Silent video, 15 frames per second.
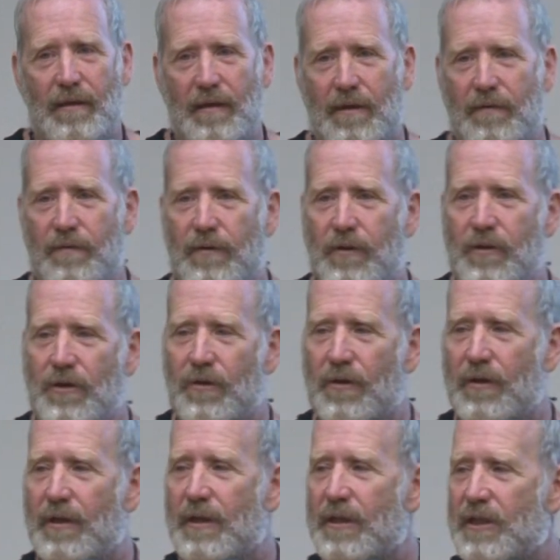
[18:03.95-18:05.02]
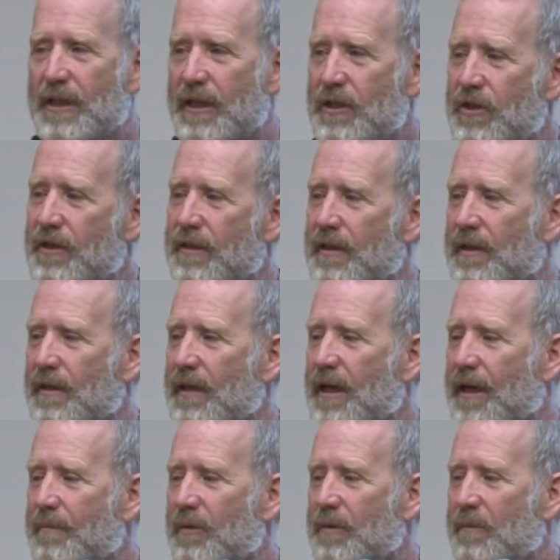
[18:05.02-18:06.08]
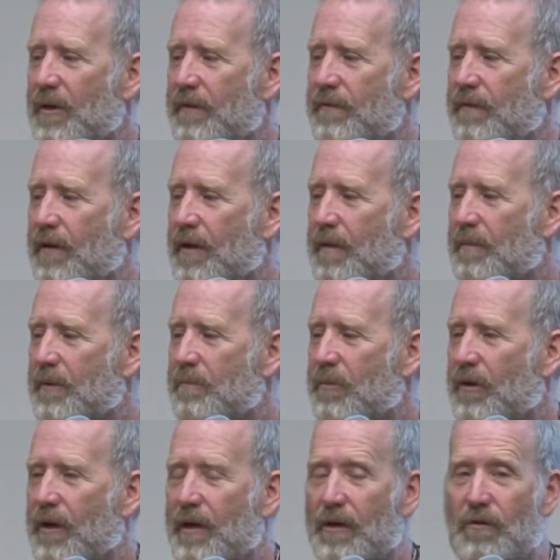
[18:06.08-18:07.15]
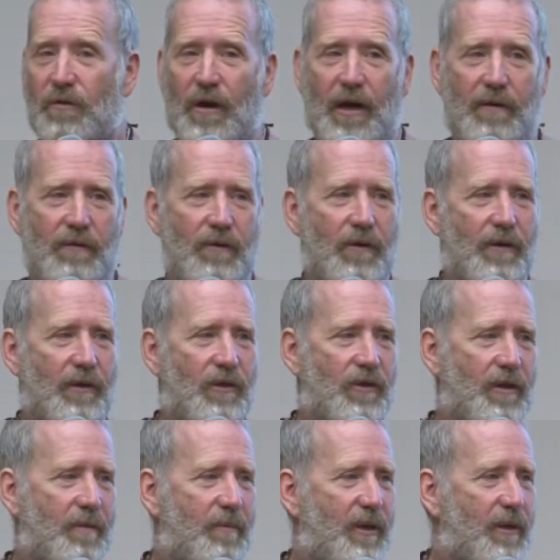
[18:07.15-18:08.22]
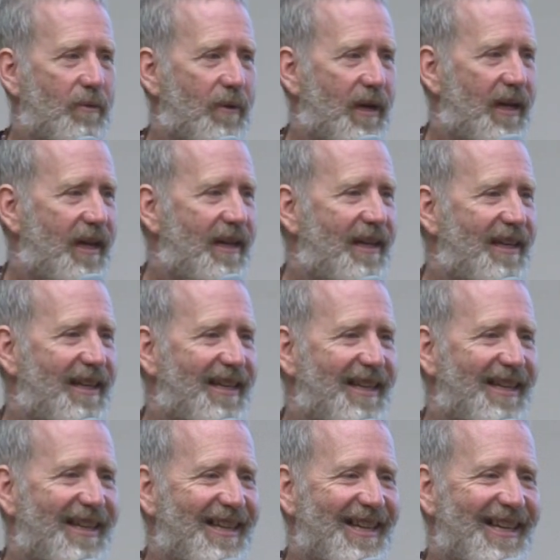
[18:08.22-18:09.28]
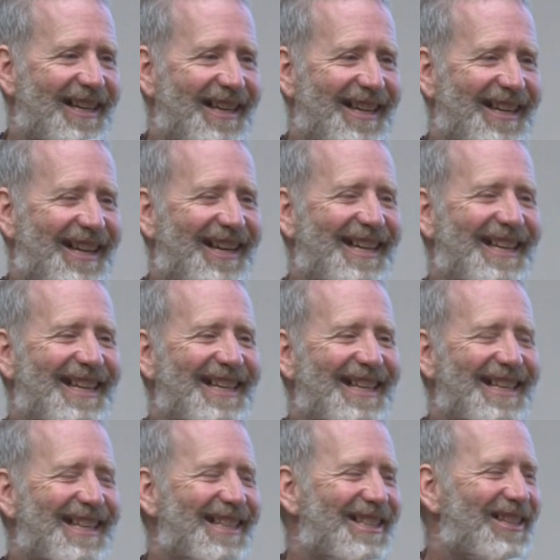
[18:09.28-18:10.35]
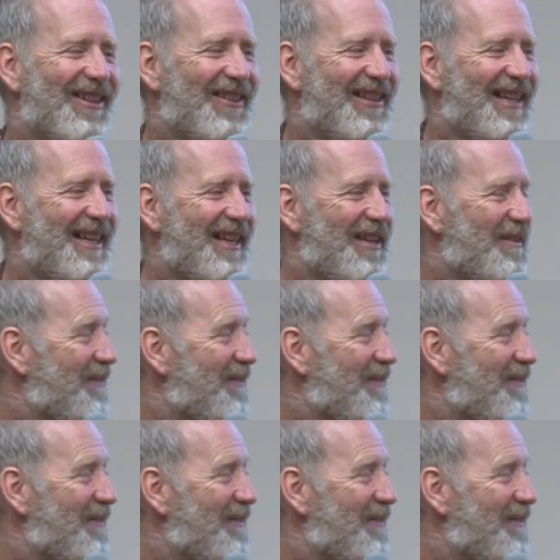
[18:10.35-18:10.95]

the first organization that came to my farm and brought a driver and took me away. And so thank you